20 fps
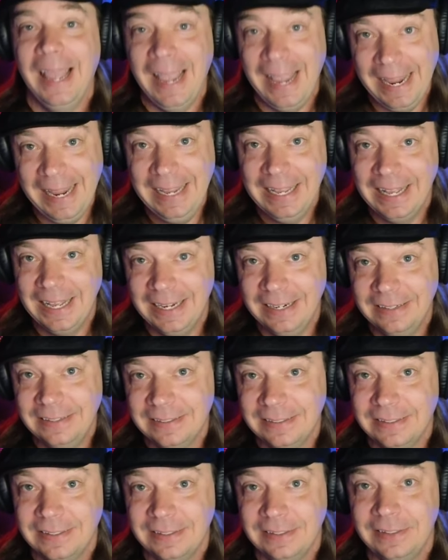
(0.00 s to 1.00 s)
And
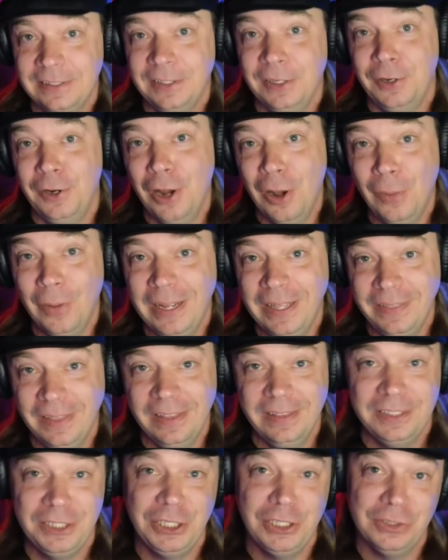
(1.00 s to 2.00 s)
knowing
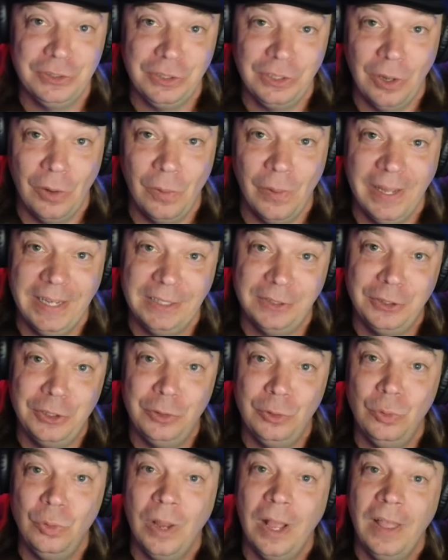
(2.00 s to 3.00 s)
that she's going
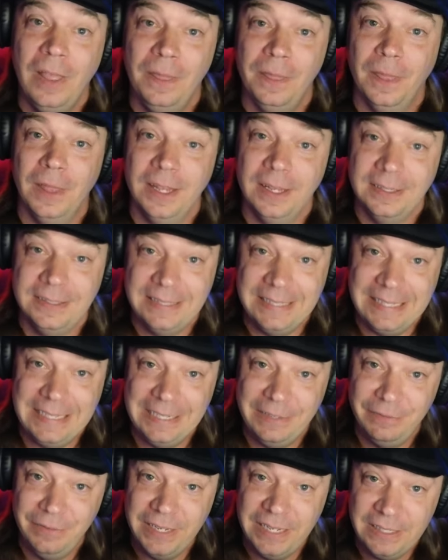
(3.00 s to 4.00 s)
to the
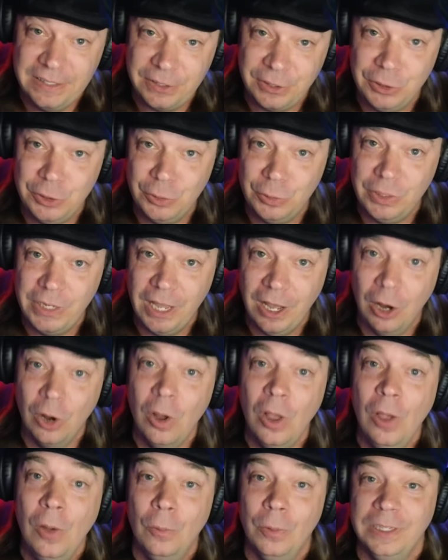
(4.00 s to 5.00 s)
TV studio,
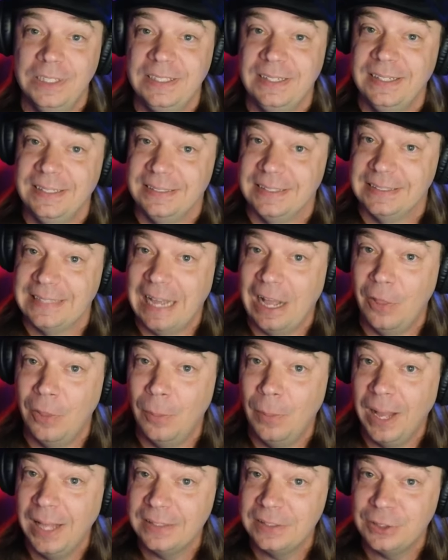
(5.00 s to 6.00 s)
which this is how the
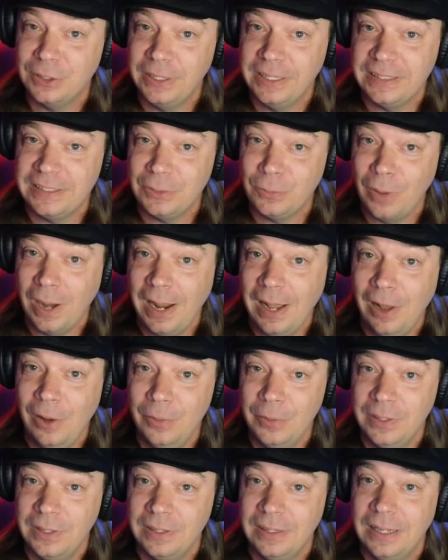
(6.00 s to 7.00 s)
monster gets
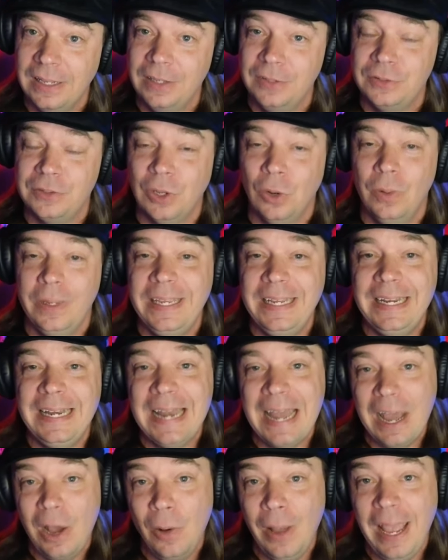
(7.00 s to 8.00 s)
around. So he
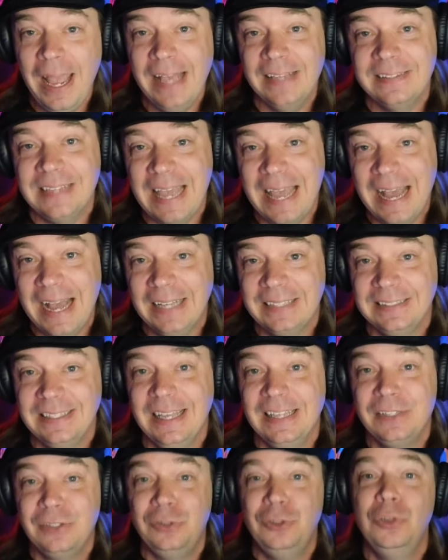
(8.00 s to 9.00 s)
now has
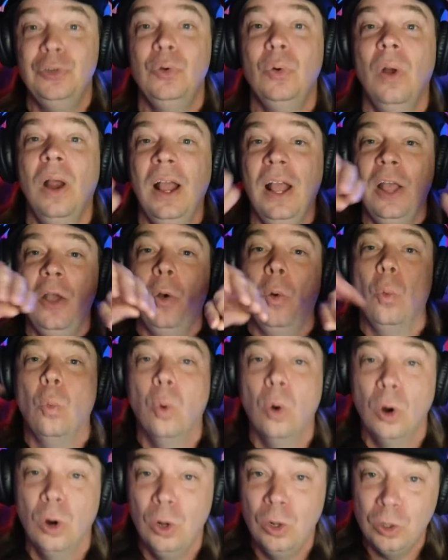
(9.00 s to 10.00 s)
access to
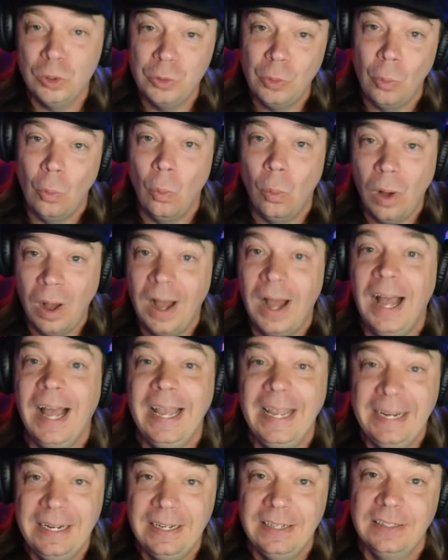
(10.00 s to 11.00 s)

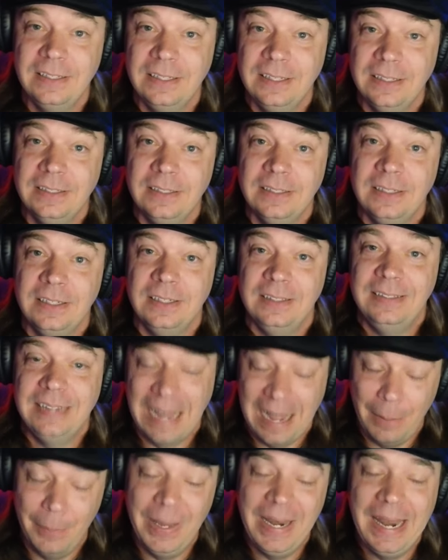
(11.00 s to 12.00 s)
worldwide
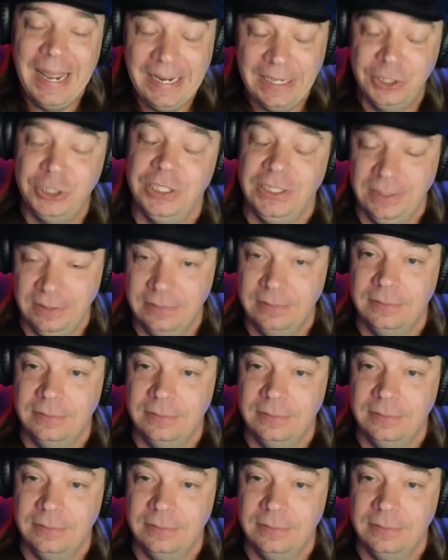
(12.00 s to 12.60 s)
domination.